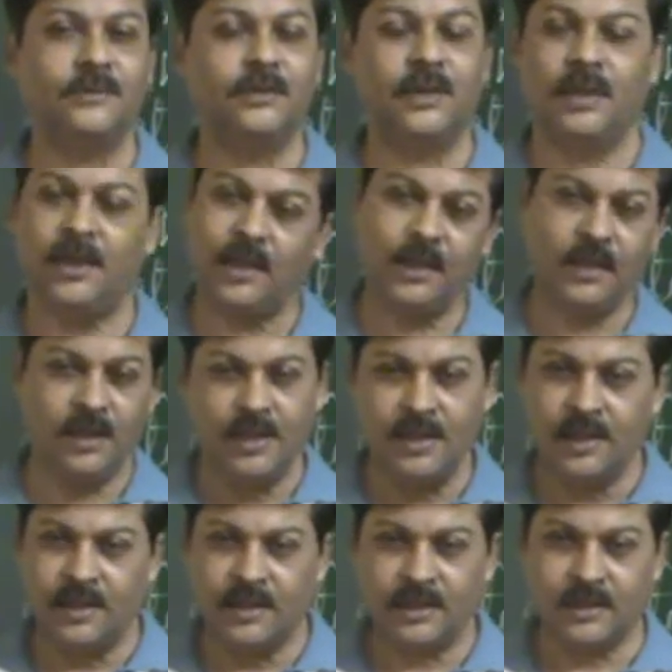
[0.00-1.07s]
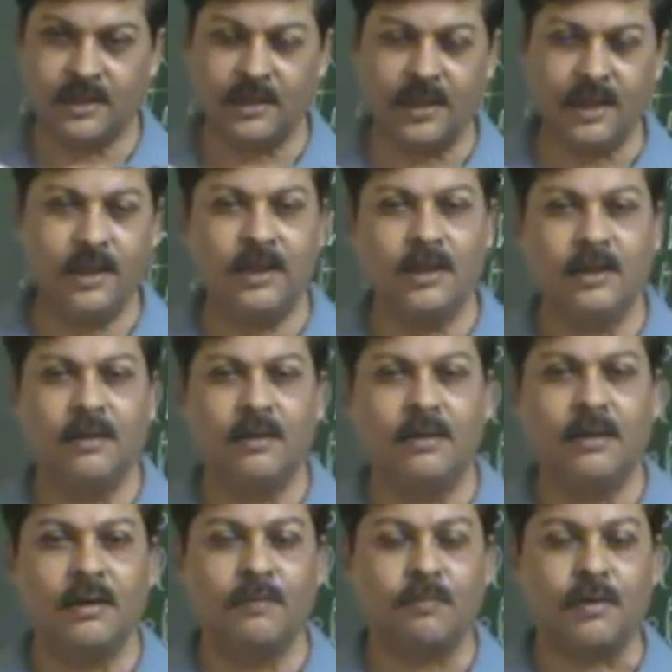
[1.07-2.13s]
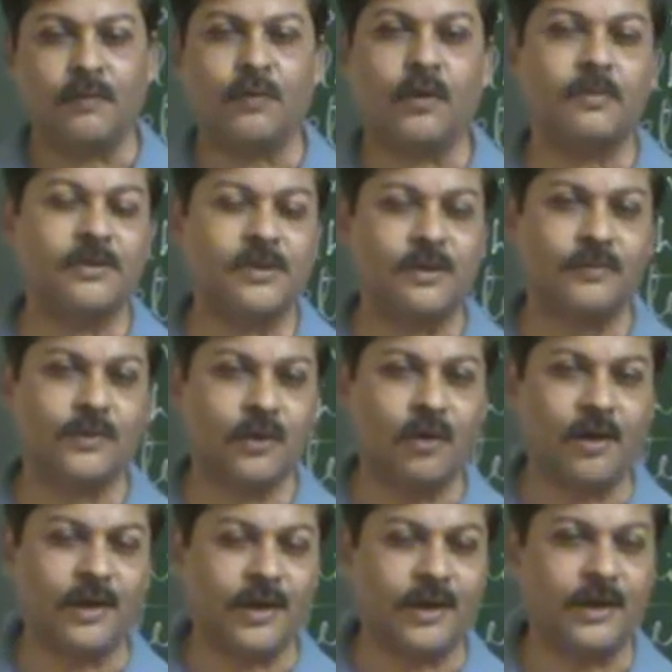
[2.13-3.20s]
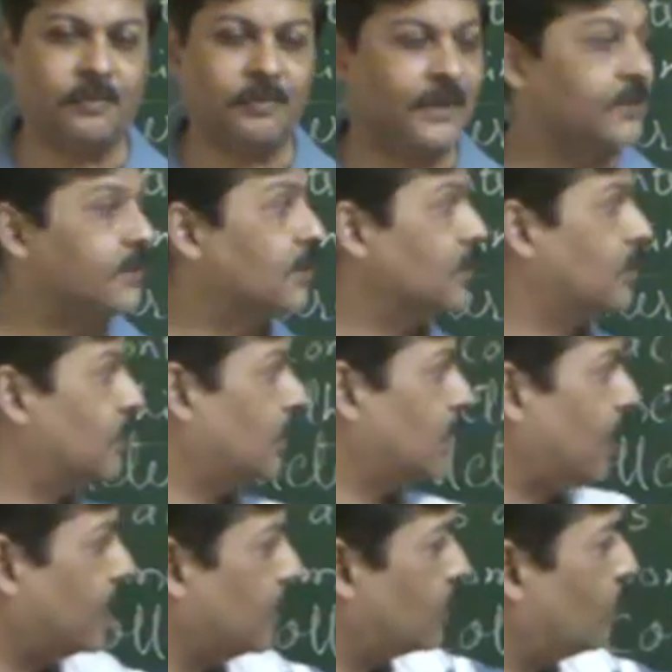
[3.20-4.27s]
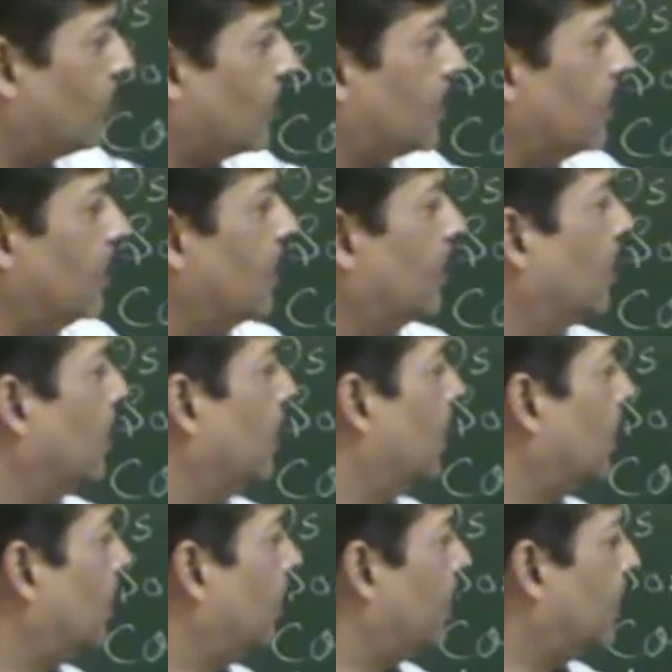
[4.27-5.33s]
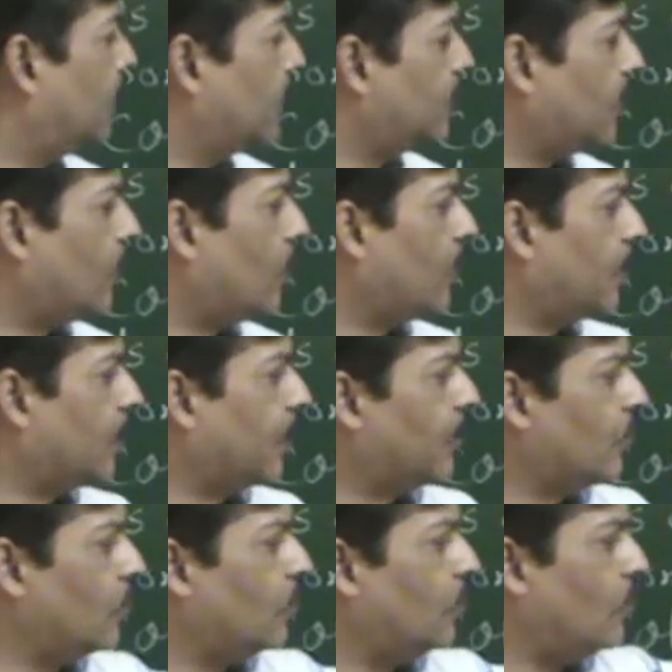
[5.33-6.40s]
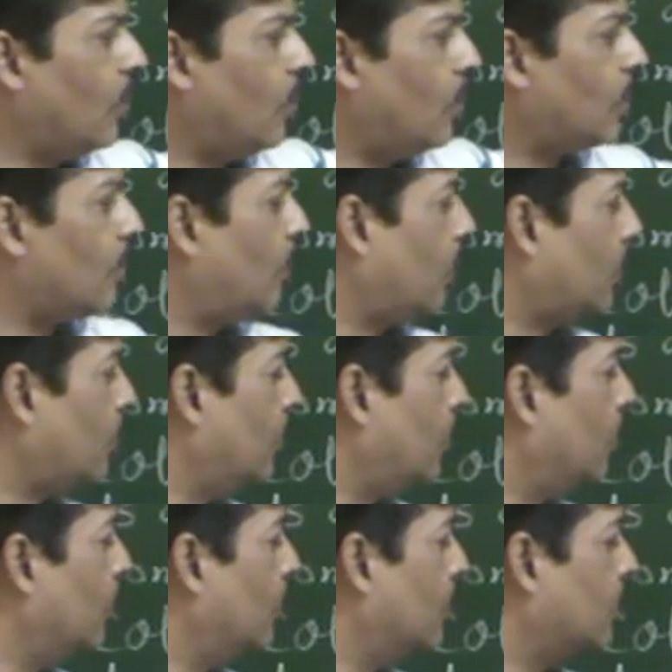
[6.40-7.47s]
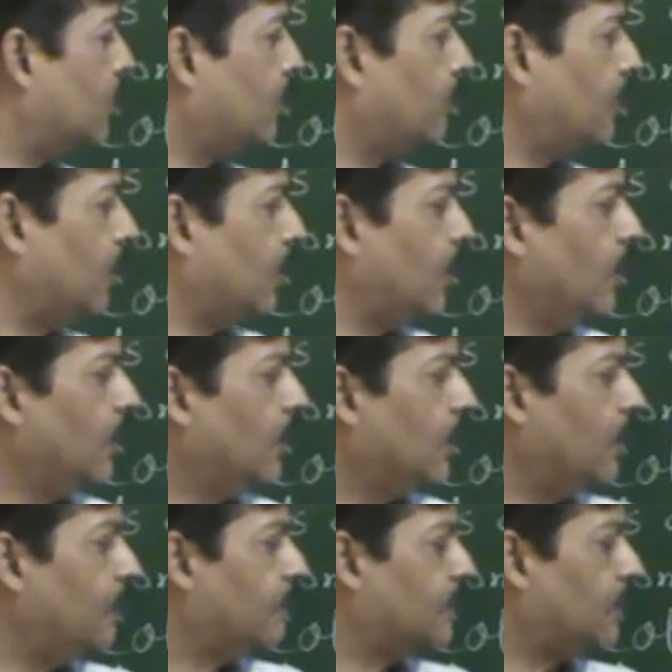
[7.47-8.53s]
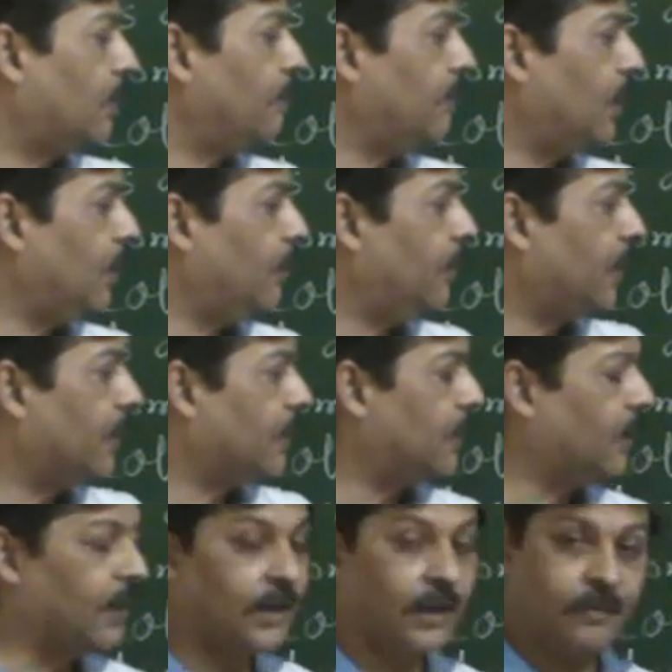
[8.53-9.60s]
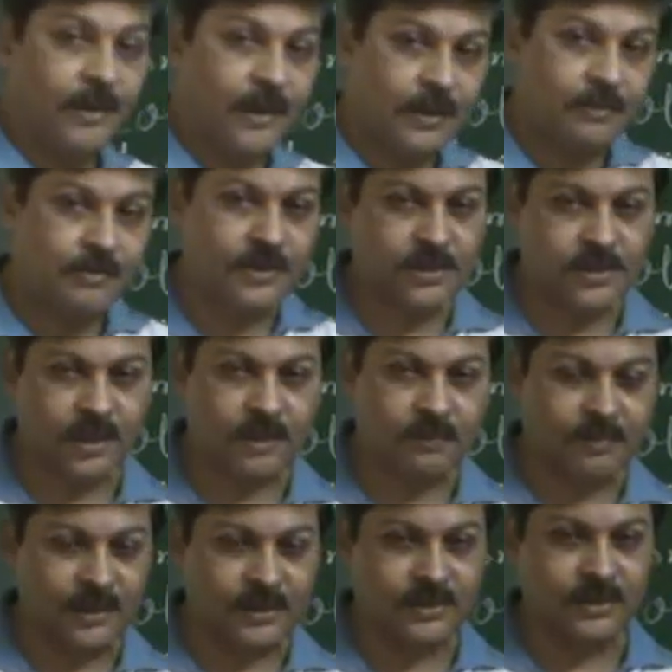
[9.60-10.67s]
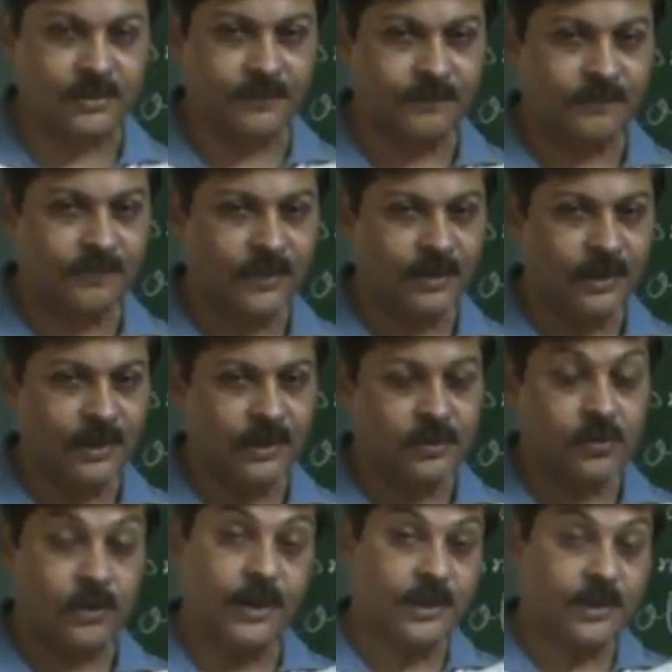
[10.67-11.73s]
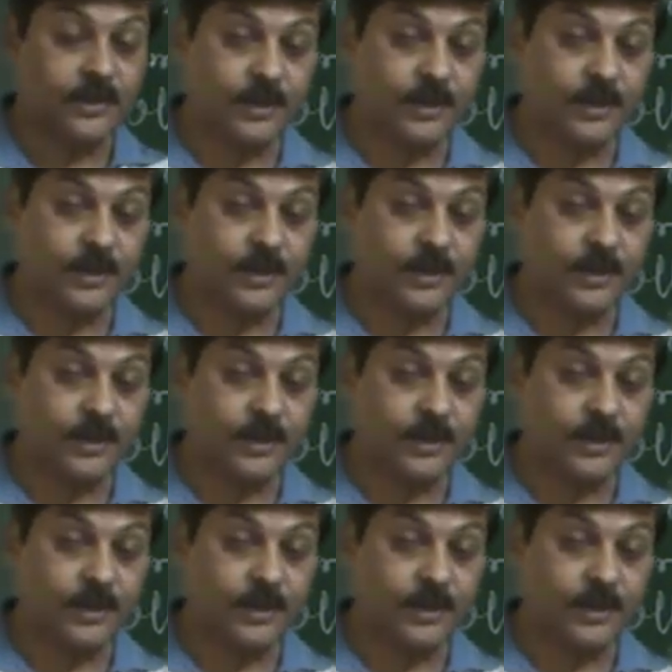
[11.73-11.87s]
here the performance of the contract depends. So that is what here it is a contract to do or not to do something. If some event, that event must take place. So it is